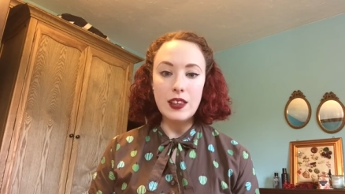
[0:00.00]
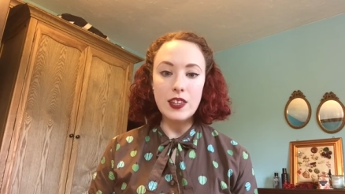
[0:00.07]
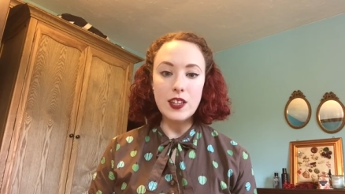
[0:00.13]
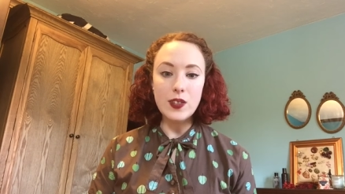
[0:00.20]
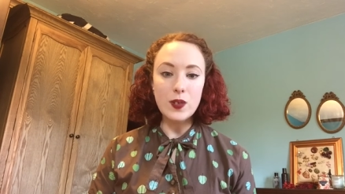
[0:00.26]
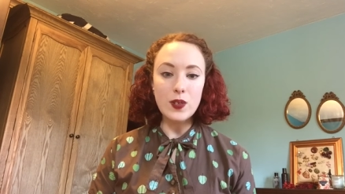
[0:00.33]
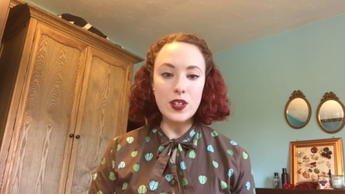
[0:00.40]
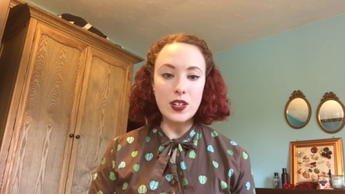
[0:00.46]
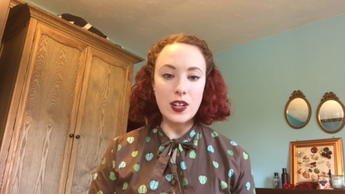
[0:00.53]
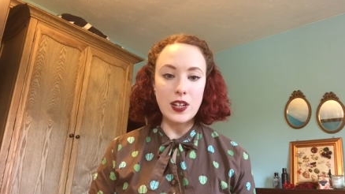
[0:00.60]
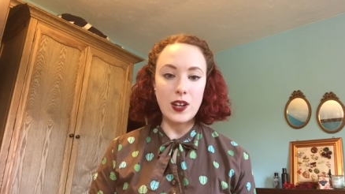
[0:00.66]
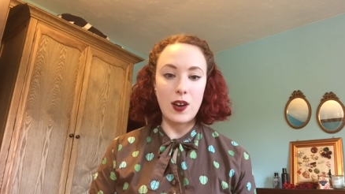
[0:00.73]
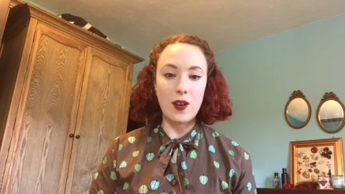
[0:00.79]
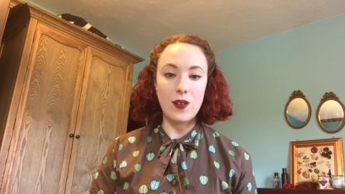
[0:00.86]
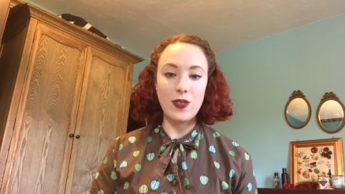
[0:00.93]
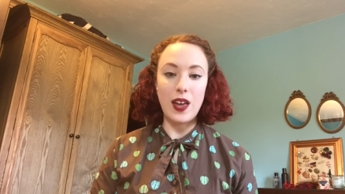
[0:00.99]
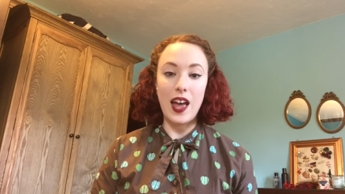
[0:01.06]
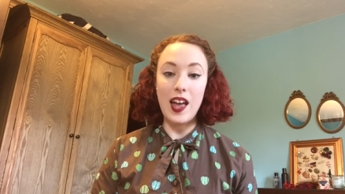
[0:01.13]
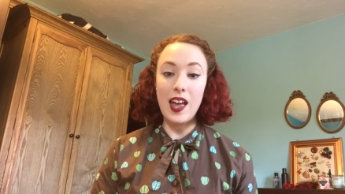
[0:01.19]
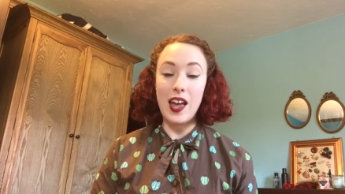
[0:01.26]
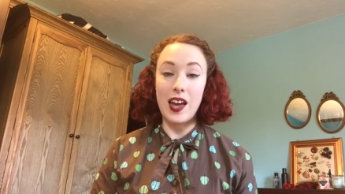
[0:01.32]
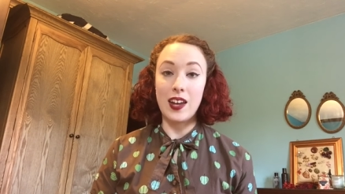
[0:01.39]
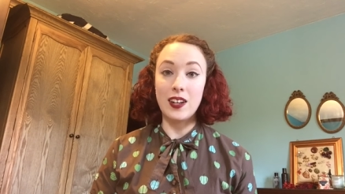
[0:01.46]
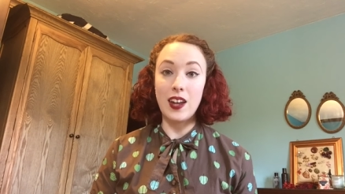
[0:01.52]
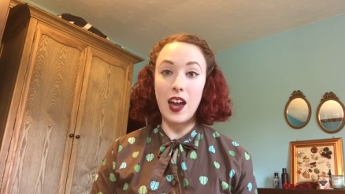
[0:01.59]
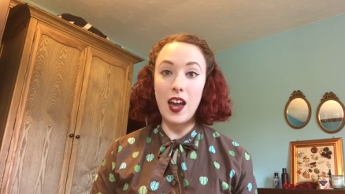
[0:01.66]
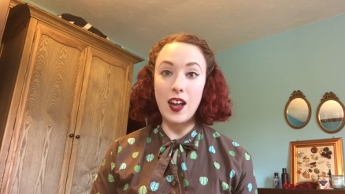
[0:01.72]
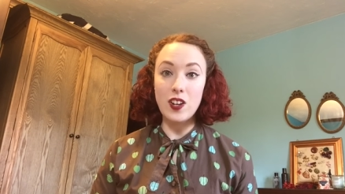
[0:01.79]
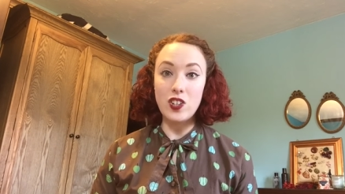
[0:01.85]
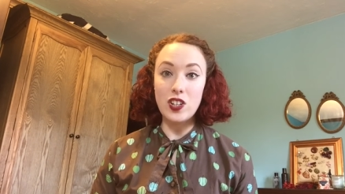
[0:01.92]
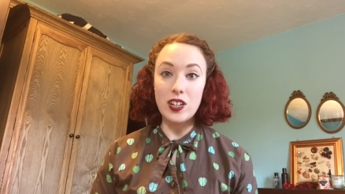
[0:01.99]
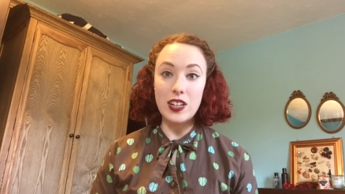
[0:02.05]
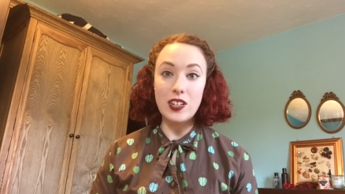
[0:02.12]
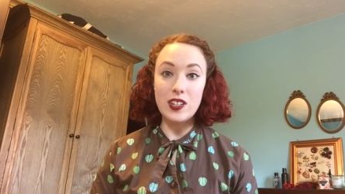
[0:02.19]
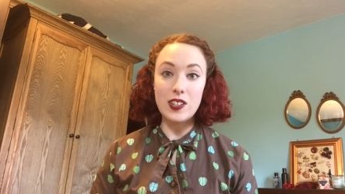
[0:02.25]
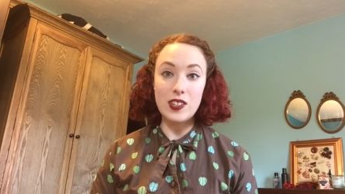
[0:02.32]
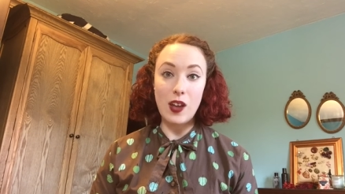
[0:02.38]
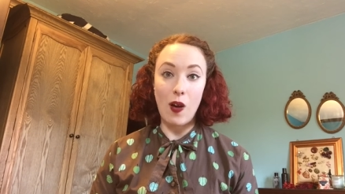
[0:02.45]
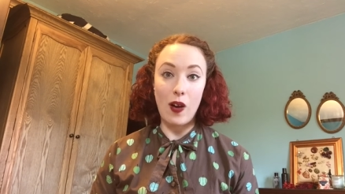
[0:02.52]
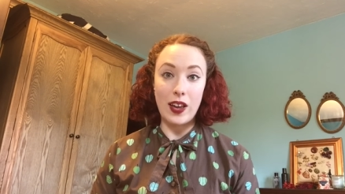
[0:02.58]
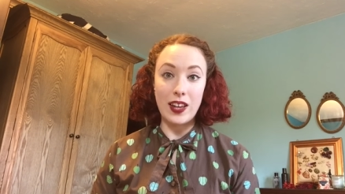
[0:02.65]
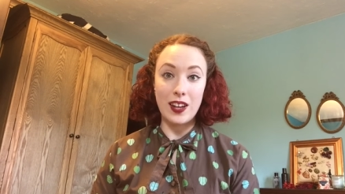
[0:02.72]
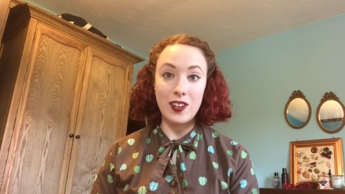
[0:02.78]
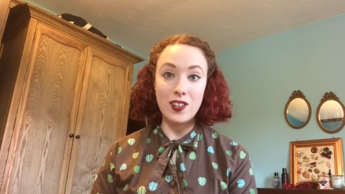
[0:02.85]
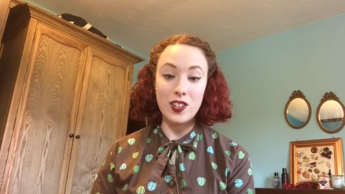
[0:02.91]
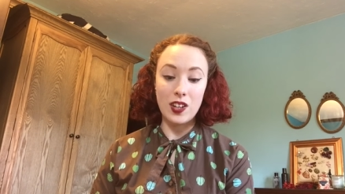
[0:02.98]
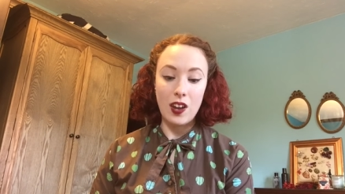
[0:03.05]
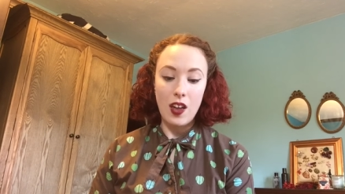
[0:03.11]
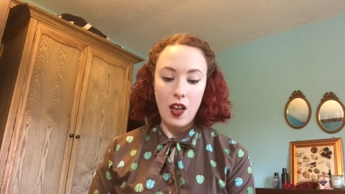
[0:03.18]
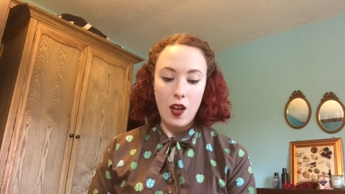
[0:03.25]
Little did I know that Anne actually designed